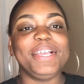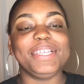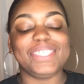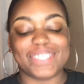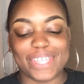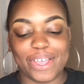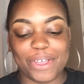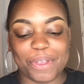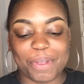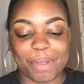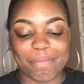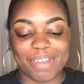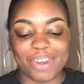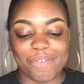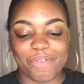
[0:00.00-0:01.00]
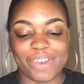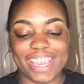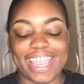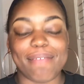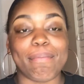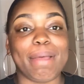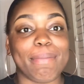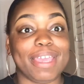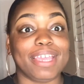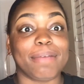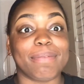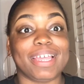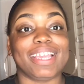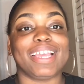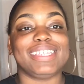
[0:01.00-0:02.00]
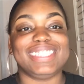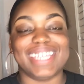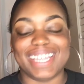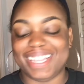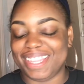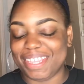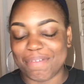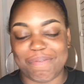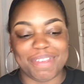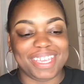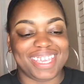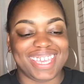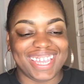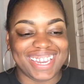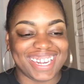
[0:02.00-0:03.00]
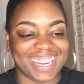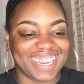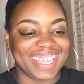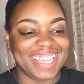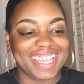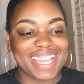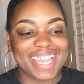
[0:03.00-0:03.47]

So I'm gonna freehand my makeup like I said in the beginning.